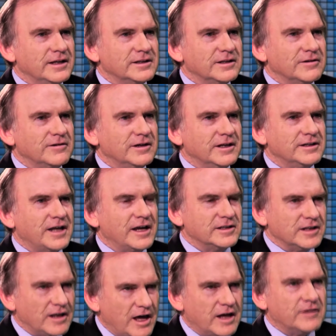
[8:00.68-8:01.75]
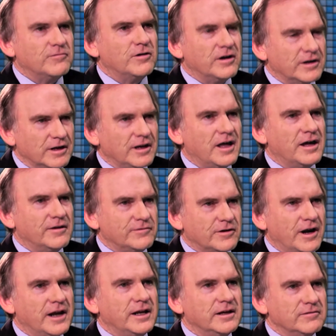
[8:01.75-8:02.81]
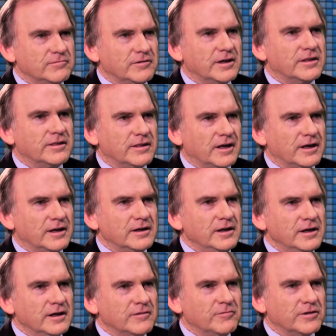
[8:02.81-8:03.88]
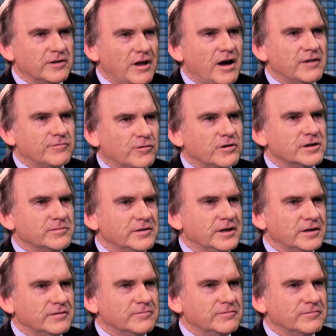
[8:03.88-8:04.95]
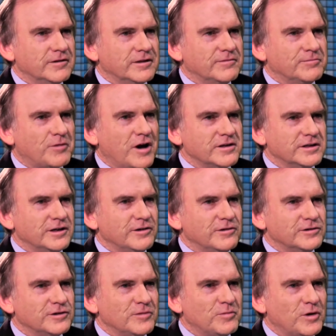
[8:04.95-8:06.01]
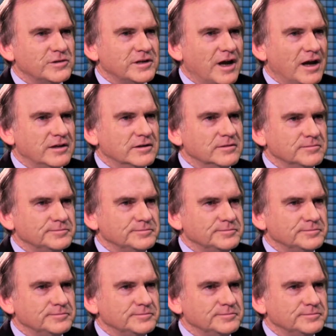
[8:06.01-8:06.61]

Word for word: so it takes a lot of work and a lot of training with uh, with law enforcement and with prosecutors on both sides.